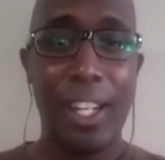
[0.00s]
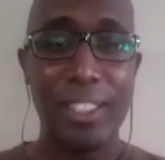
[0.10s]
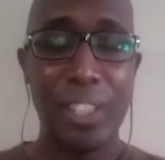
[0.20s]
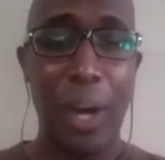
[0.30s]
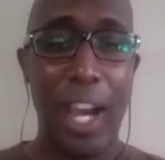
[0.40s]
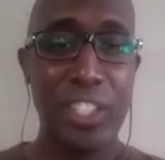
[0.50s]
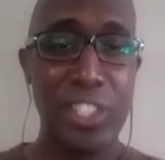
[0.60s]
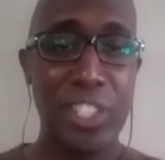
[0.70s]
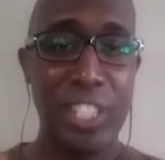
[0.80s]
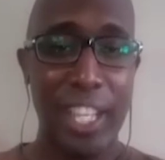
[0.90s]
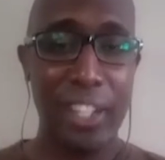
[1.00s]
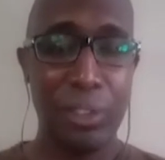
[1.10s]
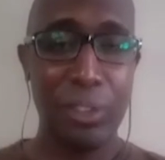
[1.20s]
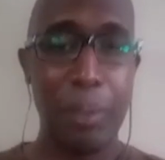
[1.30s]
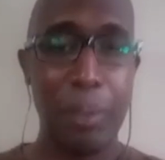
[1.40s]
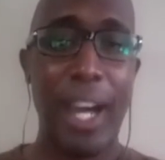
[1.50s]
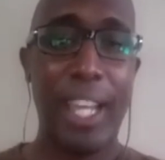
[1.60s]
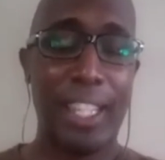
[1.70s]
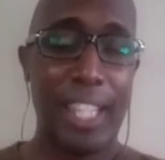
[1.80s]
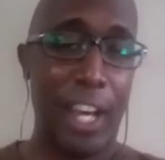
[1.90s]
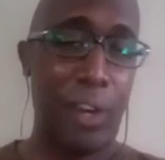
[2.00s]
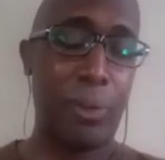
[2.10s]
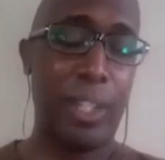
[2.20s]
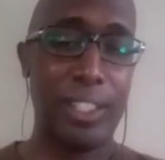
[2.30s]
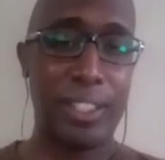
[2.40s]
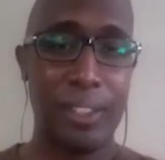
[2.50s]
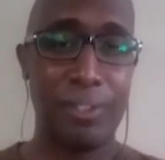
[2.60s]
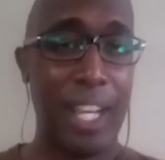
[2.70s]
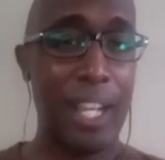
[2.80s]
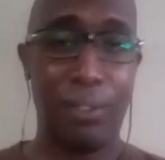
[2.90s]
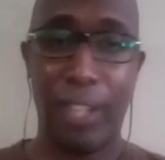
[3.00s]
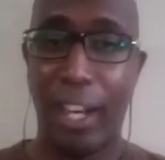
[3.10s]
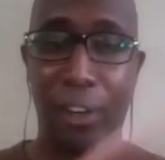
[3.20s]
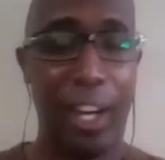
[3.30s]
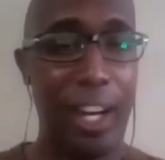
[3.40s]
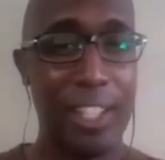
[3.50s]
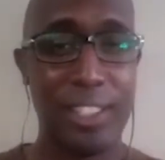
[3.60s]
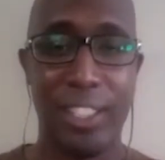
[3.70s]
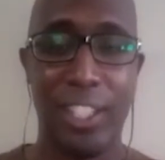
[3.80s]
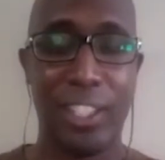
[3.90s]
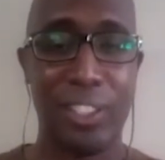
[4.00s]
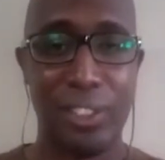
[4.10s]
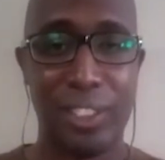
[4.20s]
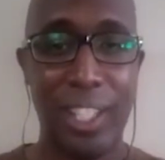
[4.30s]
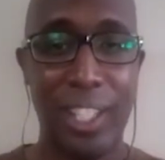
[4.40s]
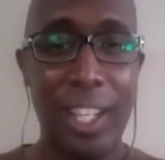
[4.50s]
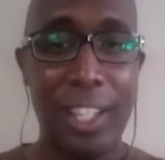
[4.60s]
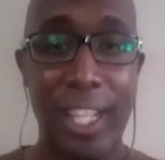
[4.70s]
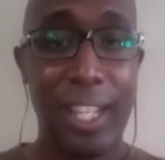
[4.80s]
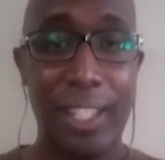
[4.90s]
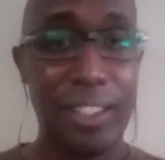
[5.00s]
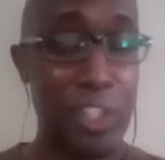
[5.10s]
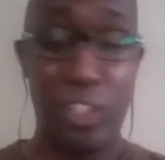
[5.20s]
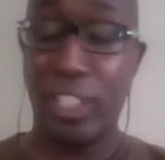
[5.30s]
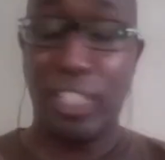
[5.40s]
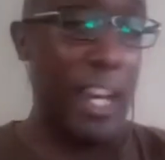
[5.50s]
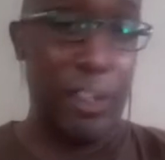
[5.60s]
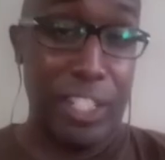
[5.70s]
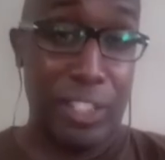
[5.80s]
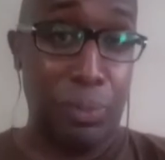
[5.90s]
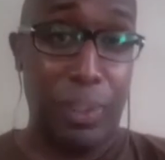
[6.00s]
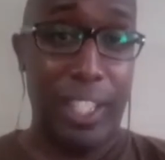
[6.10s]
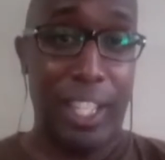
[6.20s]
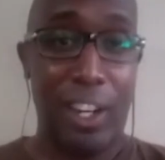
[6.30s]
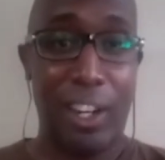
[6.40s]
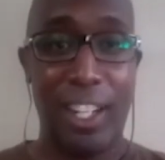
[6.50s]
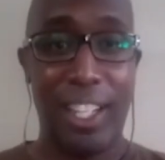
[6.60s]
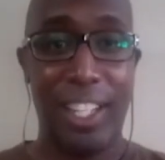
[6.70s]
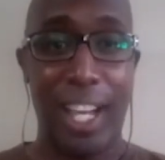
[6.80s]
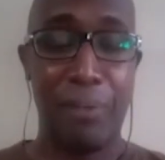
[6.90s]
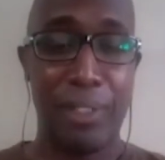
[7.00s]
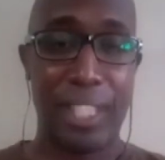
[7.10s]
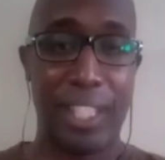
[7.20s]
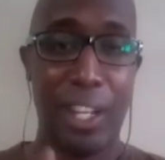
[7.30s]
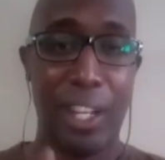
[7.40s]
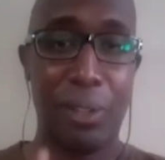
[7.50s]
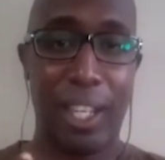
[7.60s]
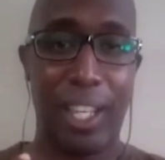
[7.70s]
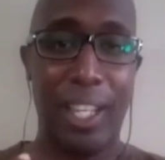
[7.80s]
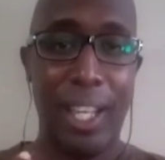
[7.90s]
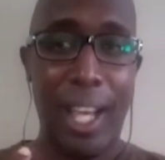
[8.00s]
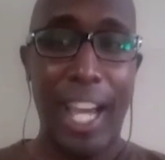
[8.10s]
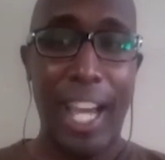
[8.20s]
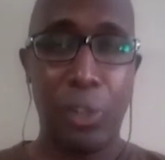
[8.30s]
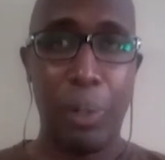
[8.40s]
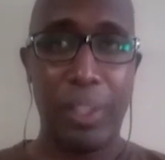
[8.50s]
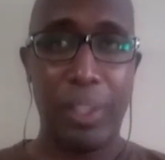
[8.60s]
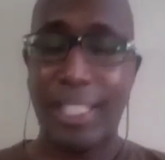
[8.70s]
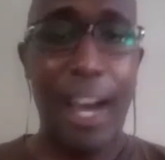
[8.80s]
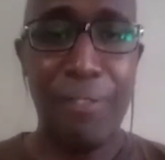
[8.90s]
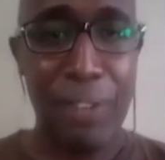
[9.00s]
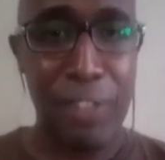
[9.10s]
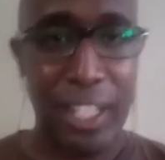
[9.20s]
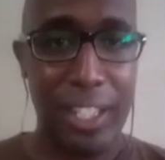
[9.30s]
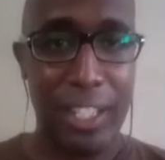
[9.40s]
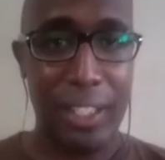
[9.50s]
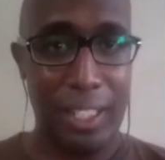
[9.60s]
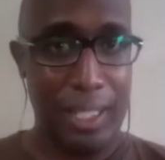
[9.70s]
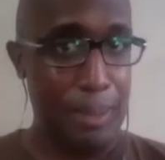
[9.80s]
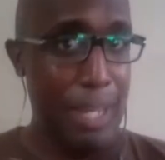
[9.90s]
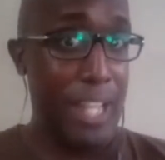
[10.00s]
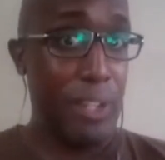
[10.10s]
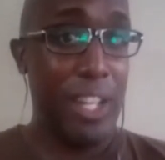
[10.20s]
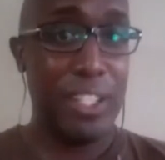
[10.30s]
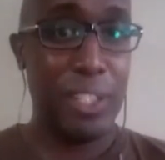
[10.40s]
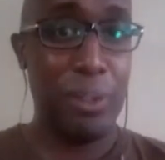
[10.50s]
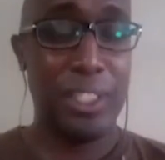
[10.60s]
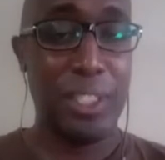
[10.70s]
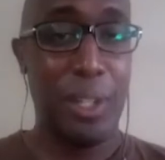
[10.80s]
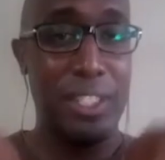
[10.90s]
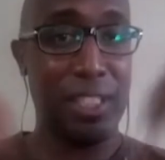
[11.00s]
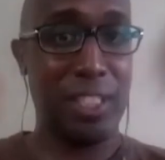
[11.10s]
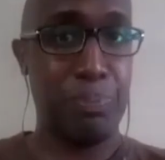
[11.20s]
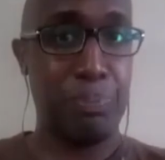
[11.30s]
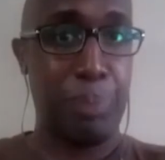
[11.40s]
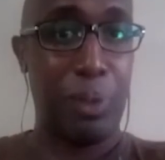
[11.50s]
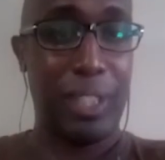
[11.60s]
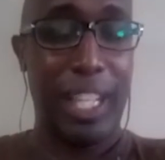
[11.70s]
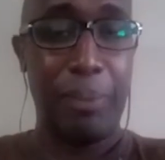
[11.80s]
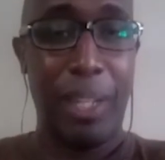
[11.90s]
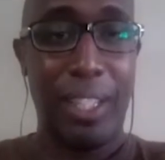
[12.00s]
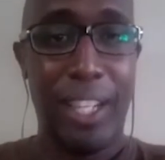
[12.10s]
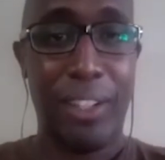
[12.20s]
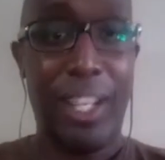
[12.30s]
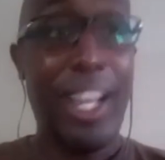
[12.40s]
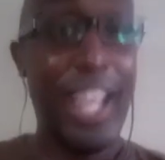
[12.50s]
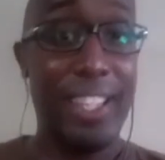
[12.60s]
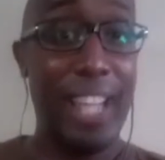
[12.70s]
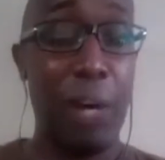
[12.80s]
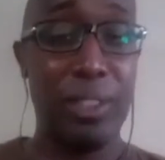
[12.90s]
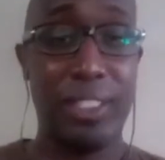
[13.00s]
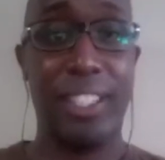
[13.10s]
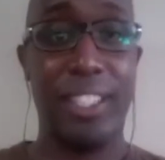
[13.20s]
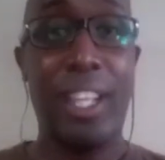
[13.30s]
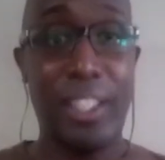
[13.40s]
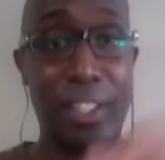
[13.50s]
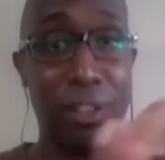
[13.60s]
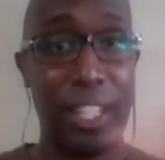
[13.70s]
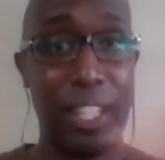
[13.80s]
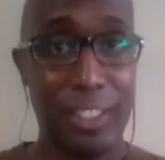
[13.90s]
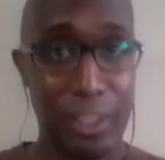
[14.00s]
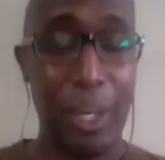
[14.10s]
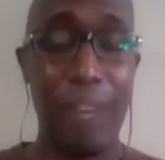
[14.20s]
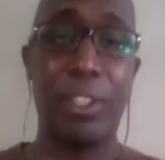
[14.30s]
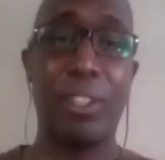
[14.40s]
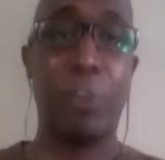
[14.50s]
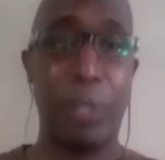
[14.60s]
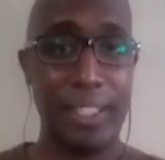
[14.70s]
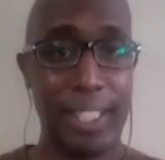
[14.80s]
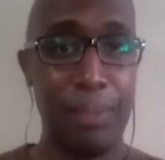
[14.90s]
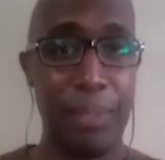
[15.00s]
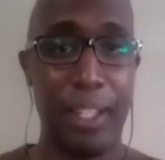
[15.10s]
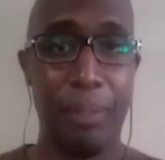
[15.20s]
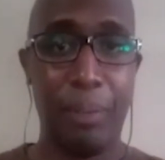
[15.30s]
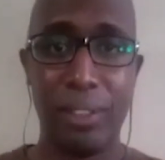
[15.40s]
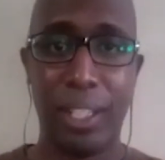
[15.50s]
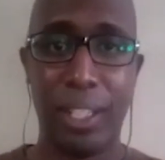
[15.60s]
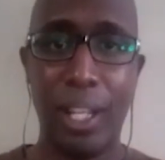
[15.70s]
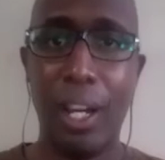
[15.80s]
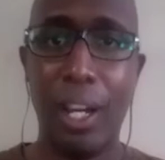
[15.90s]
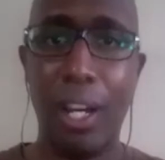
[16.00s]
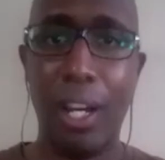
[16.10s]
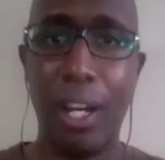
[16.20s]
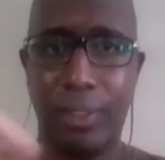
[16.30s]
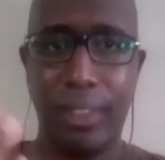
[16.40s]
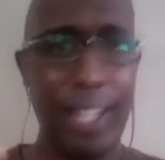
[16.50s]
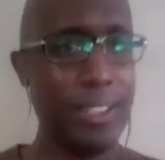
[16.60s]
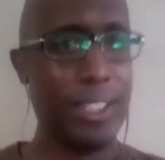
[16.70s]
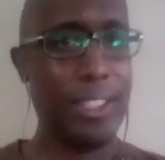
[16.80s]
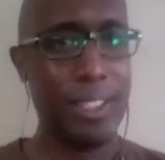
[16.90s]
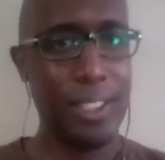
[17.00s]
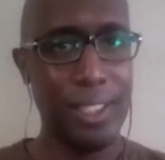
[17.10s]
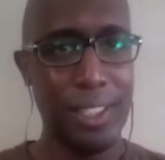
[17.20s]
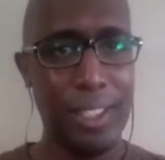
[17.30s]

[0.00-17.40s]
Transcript: So just channeled my loud relatives. I have loud aunts and uncles that they're just loud. That's just what they are. And I'm just like, okay, I grew up with this. I've never done it. I know how to do it. So I just spoke like my loud. And that was it. They were like, you have a good voice. Keep that up. I was like, oh, that's easy.